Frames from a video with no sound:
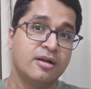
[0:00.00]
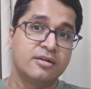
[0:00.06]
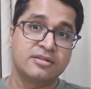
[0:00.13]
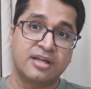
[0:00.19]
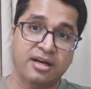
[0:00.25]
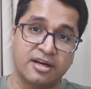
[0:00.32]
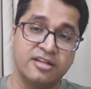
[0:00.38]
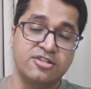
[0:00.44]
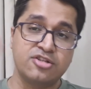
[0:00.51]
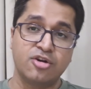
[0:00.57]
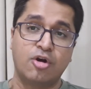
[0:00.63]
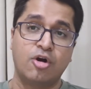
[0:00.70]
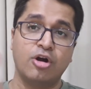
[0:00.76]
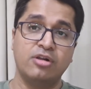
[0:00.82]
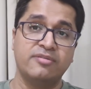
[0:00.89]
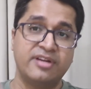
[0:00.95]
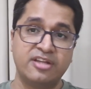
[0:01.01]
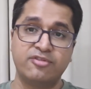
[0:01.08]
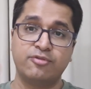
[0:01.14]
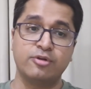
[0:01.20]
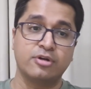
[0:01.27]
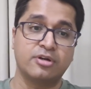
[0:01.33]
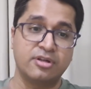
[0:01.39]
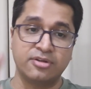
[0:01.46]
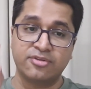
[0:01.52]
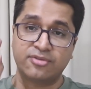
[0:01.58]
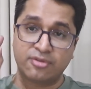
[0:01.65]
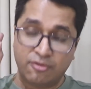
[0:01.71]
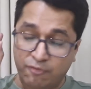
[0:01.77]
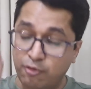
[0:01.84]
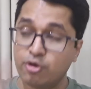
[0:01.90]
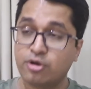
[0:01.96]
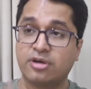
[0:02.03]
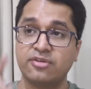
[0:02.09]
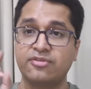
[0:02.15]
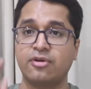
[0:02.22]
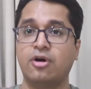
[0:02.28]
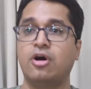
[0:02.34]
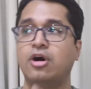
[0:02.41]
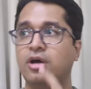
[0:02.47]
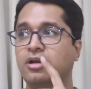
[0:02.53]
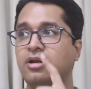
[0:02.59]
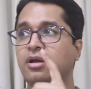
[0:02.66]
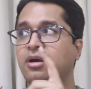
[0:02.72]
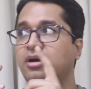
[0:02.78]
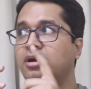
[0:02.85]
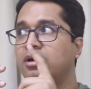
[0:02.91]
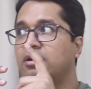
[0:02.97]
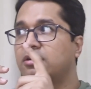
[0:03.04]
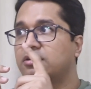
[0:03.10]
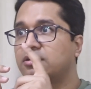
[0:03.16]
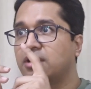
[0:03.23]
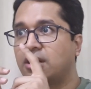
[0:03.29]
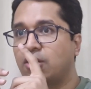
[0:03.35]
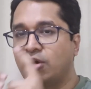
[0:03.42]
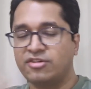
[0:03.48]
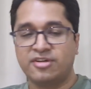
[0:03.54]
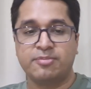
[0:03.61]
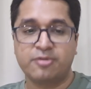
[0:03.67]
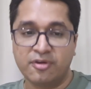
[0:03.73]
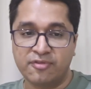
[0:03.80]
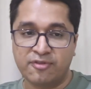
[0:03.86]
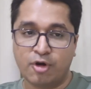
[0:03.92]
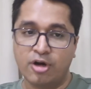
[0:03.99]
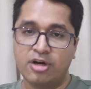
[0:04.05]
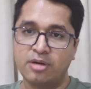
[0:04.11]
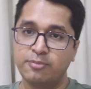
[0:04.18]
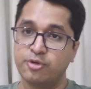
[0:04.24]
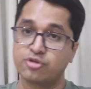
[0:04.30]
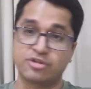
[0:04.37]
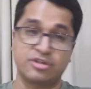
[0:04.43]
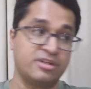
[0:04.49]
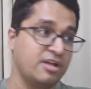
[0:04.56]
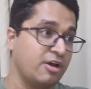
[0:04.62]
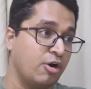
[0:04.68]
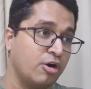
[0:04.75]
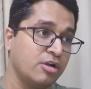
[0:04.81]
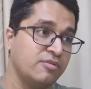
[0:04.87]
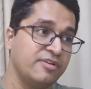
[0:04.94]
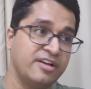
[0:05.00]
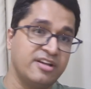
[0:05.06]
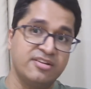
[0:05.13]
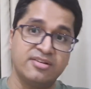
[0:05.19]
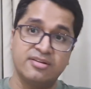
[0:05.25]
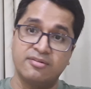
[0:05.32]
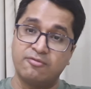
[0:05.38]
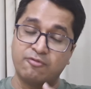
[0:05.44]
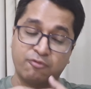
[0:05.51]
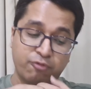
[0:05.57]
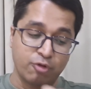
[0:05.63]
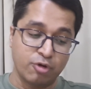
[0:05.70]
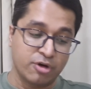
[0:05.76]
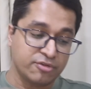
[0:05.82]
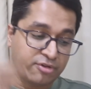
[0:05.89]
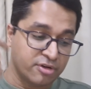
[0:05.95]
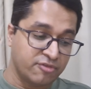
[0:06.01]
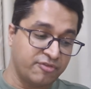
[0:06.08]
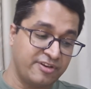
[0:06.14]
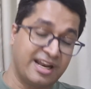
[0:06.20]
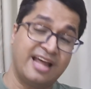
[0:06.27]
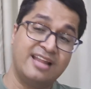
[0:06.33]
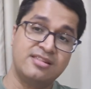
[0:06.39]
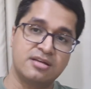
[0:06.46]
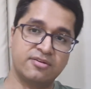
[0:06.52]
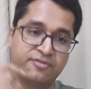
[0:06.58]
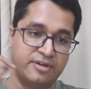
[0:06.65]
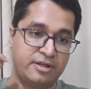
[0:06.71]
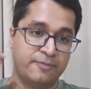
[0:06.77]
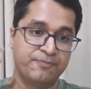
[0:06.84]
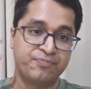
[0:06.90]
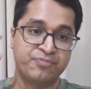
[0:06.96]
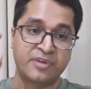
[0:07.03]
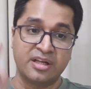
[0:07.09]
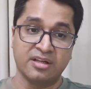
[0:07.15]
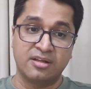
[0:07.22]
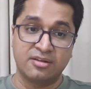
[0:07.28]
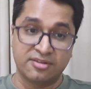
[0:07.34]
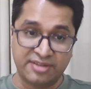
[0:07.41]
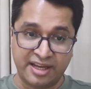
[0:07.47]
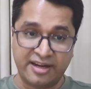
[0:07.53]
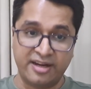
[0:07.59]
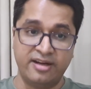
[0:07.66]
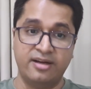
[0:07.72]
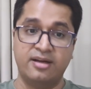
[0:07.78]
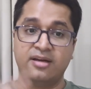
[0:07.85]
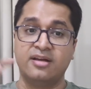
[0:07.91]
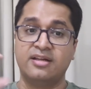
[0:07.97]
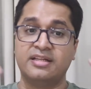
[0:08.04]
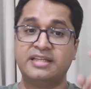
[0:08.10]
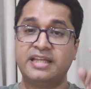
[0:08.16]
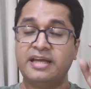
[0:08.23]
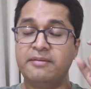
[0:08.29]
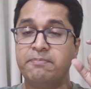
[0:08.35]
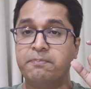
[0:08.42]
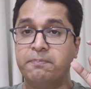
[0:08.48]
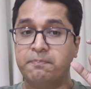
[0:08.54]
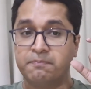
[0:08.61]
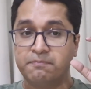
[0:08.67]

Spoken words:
The rich always focus on the concept of contribution. They always focus on philanthropy. Second, they